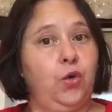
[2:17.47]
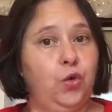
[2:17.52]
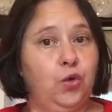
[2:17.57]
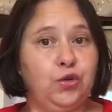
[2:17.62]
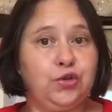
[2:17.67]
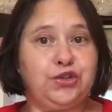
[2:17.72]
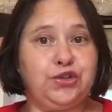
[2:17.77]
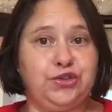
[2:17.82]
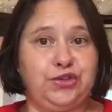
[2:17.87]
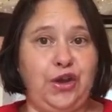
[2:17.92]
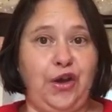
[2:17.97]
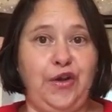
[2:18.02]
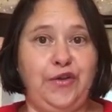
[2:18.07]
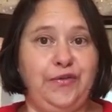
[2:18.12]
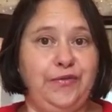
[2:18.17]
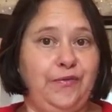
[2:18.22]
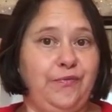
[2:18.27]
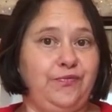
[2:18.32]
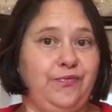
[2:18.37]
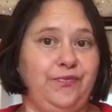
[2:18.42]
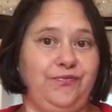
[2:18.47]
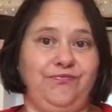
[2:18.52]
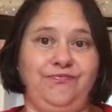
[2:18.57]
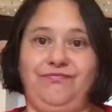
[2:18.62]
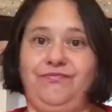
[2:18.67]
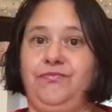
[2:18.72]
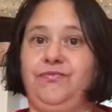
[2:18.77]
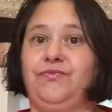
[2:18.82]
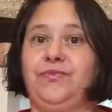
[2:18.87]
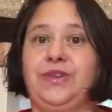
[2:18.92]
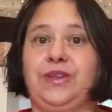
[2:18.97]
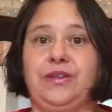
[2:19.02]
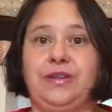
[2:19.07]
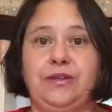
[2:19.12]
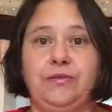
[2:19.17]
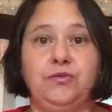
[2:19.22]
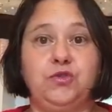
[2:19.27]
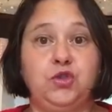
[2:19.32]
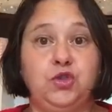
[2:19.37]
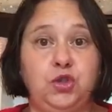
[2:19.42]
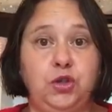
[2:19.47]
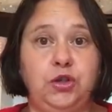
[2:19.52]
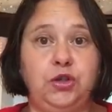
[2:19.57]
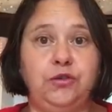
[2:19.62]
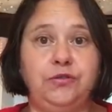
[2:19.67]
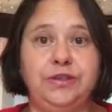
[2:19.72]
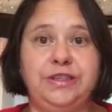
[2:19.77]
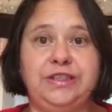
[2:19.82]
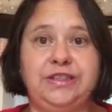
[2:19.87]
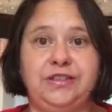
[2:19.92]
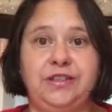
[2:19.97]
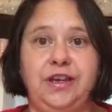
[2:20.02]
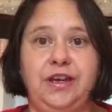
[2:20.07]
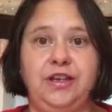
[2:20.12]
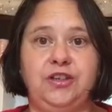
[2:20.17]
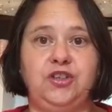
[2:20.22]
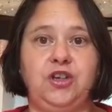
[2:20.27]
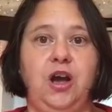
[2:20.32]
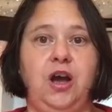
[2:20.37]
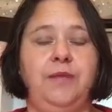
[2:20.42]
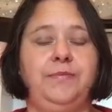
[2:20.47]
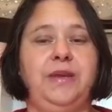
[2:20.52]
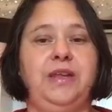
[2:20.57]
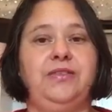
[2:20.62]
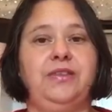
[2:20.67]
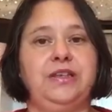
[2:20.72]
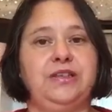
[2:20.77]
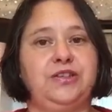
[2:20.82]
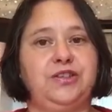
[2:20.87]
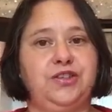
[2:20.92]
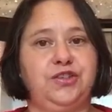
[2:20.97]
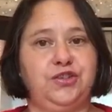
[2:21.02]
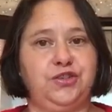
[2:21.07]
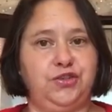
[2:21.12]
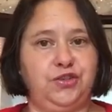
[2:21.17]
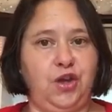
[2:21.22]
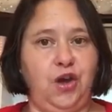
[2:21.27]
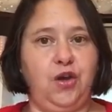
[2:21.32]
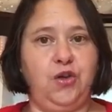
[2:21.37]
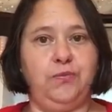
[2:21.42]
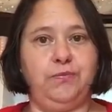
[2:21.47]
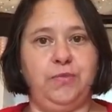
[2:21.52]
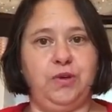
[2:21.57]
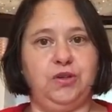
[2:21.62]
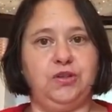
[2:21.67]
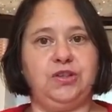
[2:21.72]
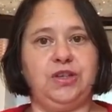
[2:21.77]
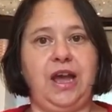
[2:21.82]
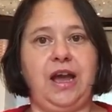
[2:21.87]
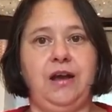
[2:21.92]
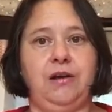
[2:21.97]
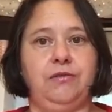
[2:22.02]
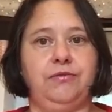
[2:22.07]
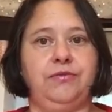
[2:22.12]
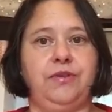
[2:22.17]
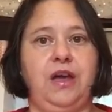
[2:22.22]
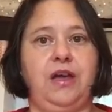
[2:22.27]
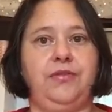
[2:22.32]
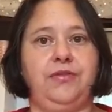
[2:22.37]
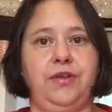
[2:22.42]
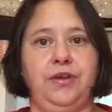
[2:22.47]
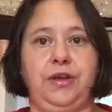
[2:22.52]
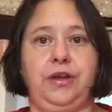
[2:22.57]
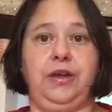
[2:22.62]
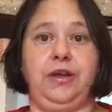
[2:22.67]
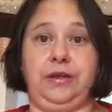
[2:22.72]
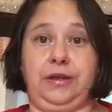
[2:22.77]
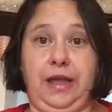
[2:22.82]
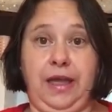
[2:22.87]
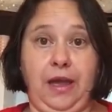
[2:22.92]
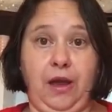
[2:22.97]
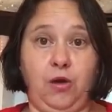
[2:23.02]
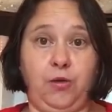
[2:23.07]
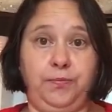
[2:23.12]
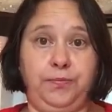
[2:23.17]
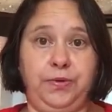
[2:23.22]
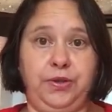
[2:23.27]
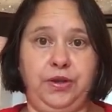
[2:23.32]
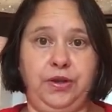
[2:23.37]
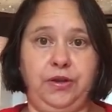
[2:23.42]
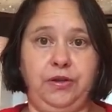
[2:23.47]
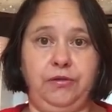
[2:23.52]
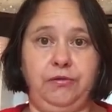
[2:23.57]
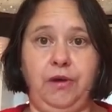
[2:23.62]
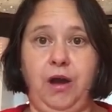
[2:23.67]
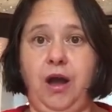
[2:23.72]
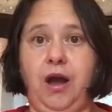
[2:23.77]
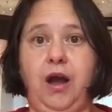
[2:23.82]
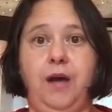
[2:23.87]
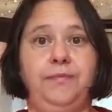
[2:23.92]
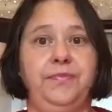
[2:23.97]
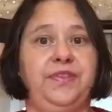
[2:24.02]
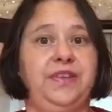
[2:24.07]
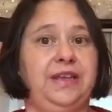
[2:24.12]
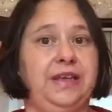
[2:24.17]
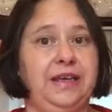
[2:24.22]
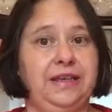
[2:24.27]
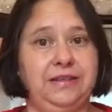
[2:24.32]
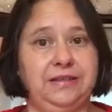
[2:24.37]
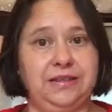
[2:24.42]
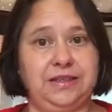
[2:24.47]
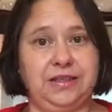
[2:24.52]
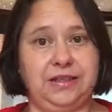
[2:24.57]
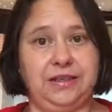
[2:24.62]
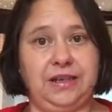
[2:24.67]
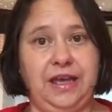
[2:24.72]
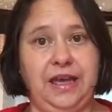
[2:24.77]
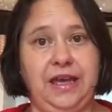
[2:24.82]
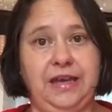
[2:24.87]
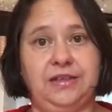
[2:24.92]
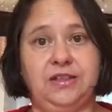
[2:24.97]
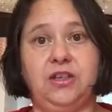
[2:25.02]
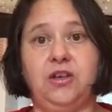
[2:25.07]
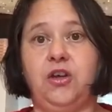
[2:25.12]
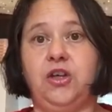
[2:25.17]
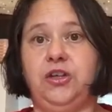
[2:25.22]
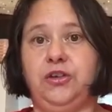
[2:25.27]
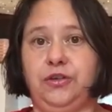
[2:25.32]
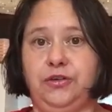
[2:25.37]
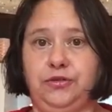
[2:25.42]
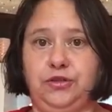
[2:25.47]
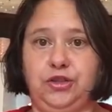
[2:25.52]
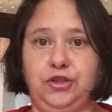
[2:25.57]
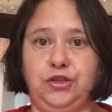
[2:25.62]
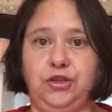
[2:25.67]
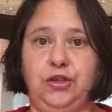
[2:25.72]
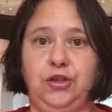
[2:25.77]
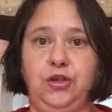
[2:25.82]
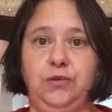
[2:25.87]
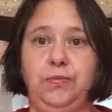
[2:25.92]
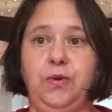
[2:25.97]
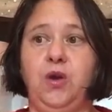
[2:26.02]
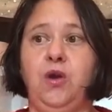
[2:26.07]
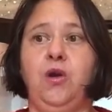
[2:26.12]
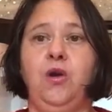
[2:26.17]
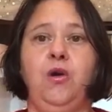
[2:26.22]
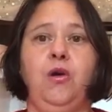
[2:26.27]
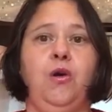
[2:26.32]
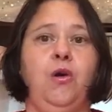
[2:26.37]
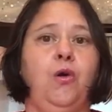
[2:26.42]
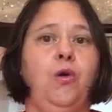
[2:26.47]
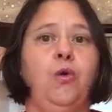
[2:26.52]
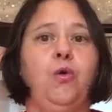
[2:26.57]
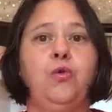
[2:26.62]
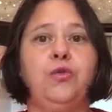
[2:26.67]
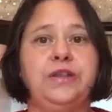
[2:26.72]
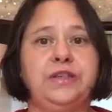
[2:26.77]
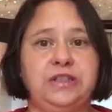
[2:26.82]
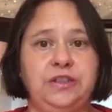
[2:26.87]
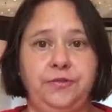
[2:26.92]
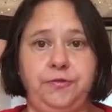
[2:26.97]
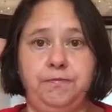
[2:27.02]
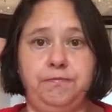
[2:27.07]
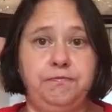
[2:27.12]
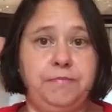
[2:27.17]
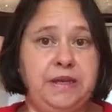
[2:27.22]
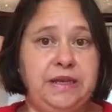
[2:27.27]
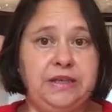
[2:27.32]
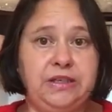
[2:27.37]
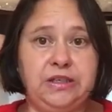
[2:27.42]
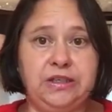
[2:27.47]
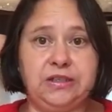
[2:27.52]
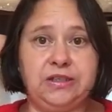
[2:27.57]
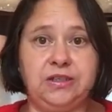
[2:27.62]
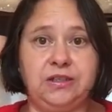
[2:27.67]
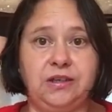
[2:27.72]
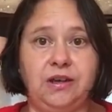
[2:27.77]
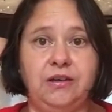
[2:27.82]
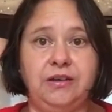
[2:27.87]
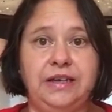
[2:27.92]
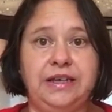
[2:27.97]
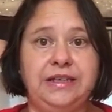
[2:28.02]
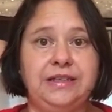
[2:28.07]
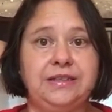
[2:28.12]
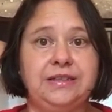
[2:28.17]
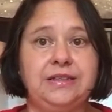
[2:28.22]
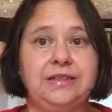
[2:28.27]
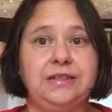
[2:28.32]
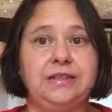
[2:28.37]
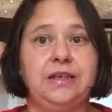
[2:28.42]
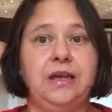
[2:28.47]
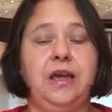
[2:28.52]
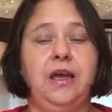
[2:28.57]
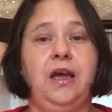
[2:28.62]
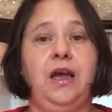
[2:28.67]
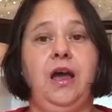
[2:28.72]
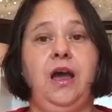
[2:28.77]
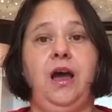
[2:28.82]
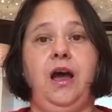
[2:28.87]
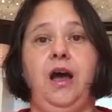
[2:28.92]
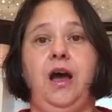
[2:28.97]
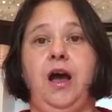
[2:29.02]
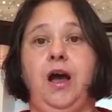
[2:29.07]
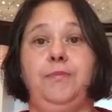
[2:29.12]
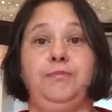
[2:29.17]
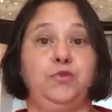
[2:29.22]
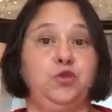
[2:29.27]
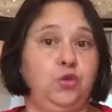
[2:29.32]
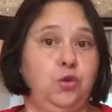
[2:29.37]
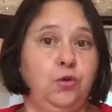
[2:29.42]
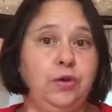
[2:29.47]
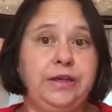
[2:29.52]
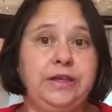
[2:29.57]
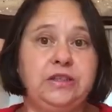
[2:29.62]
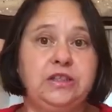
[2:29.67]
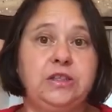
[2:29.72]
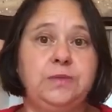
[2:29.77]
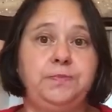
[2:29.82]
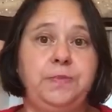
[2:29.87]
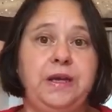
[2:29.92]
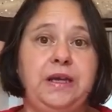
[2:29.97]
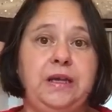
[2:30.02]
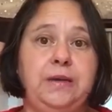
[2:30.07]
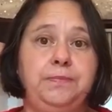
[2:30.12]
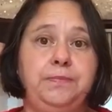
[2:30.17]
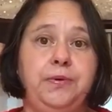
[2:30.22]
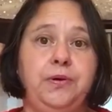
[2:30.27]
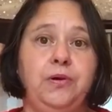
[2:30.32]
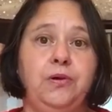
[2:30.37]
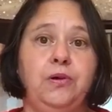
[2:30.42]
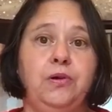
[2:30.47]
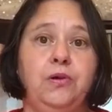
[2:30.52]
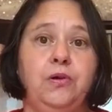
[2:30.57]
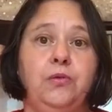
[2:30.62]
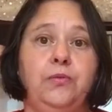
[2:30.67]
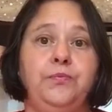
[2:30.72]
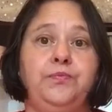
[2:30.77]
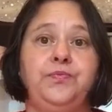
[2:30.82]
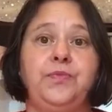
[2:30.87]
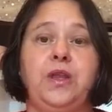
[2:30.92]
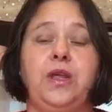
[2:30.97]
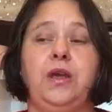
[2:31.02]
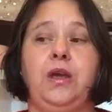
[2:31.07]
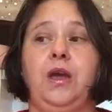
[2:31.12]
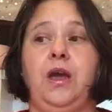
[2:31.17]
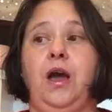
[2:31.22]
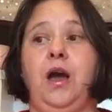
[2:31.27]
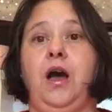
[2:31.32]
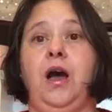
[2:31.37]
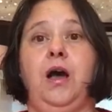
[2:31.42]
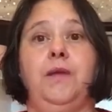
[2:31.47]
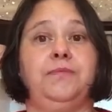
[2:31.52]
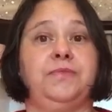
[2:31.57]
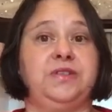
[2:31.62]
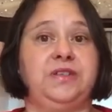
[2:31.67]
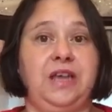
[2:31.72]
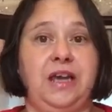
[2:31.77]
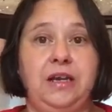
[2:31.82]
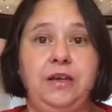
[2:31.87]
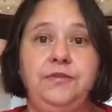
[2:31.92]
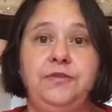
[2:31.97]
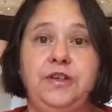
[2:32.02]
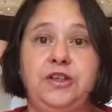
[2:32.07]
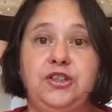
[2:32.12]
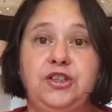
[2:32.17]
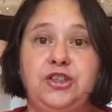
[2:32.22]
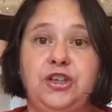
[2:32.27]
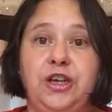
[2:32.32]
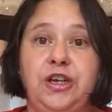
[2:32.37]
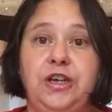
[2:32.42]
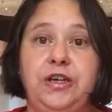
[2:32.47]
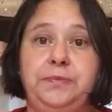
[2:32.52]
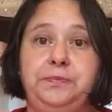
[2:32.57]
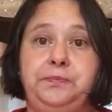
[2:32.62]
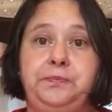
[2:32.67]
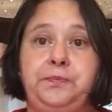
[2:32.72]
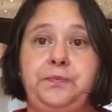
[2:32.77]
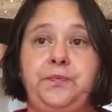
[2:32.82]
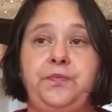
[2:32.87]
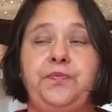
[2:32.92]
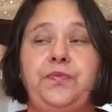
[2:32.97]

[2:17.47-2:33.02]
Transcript: Also, do your research. I mean, there's so much out there that can help you. The internet, YouTube, all the different media sites, talking to people, television.